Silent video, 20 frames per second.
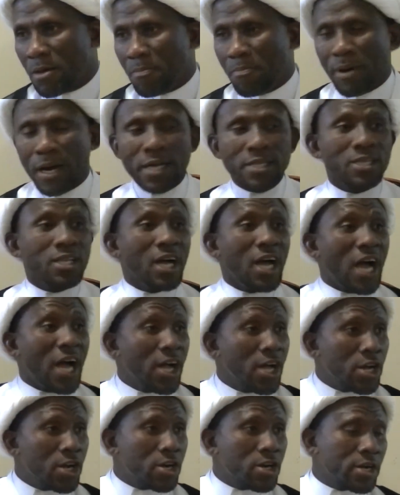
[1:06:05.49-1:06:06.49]
But
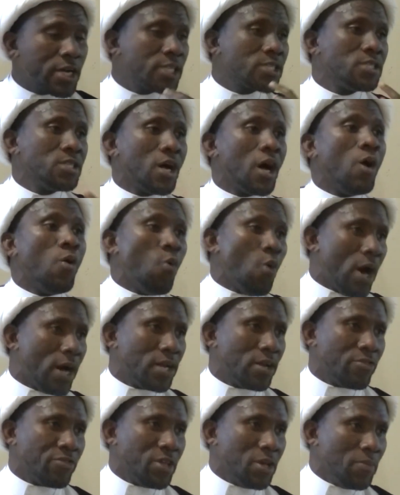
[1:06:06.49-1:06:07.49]
hunger is not
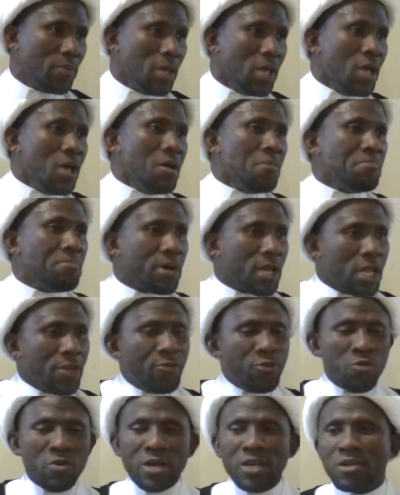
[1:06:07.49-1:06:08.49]
one of them. But
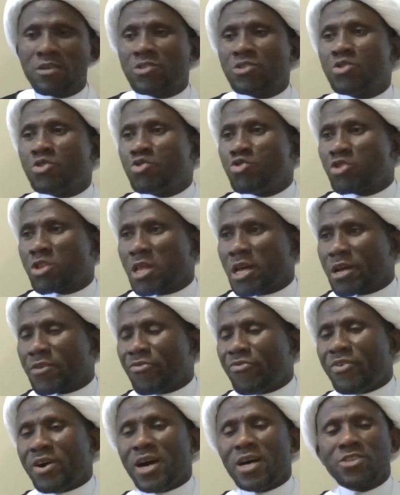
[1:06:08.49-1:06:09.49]
if one has to use like
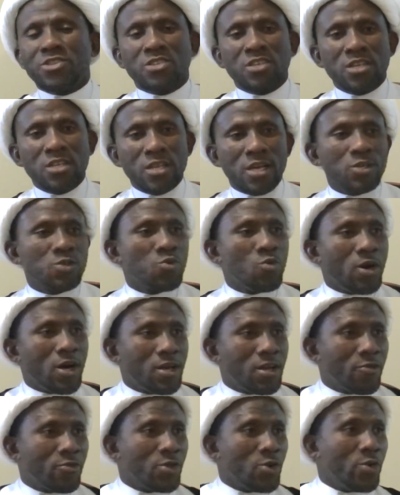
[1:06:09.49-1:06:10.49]
fasting as
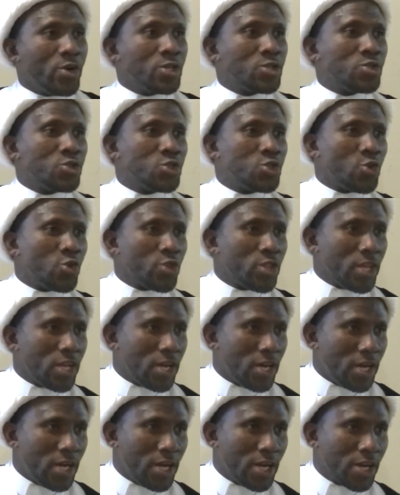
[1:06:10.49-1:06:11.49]
one of the way to show
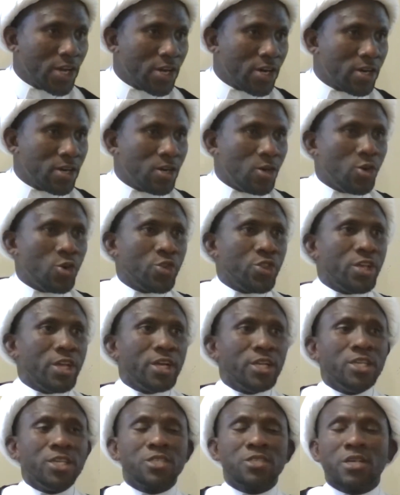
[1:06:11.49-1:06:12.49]
their anger or
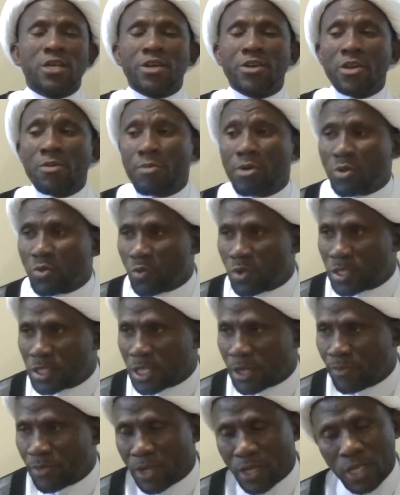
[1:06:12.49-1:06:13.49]
their disagreement with
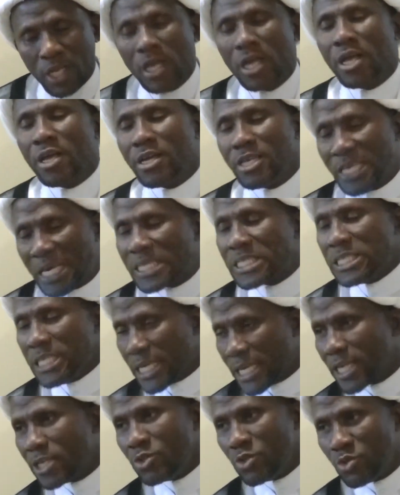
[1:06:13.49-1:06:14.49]
something, yes,
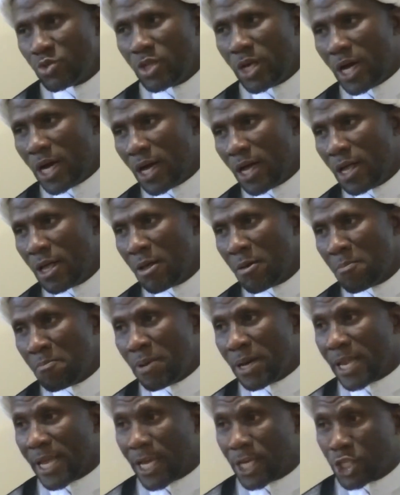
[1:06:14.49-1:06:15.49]
they can do that.
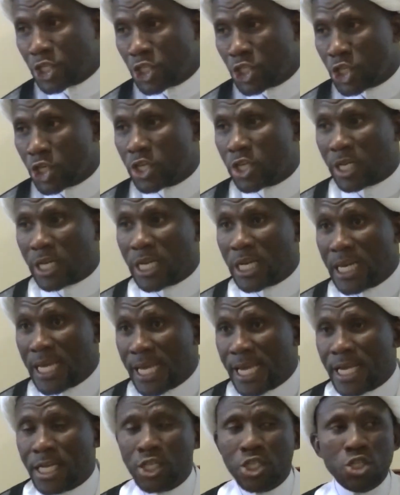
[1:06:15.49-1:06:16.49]
But it shouldn't
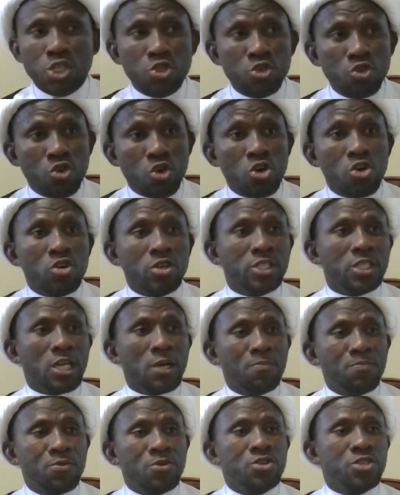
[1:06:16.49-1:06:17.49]
lead to cause a
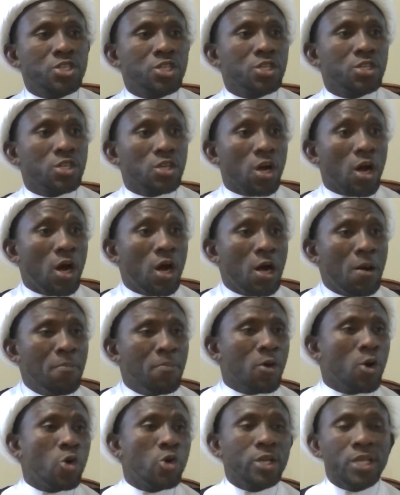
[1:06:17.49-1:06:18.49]
person harm
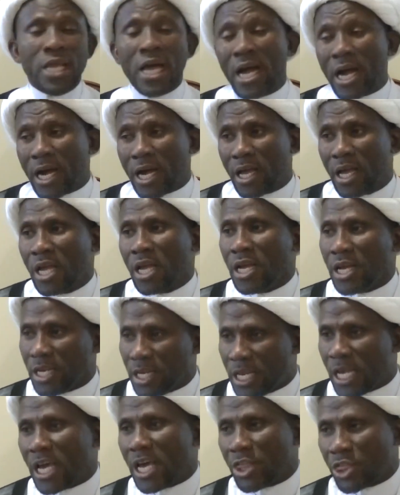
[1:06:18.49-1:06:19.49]
or that mm-hmm.
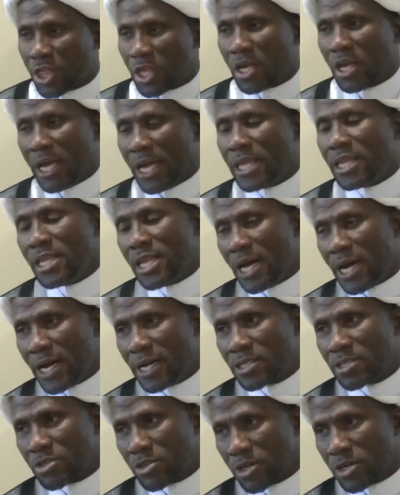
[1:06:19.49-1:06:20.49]
death in
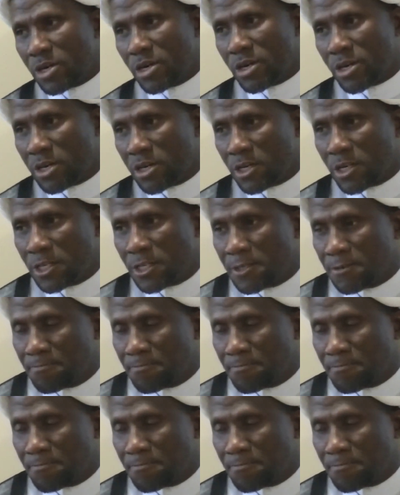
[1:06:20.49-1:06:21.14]
that regard.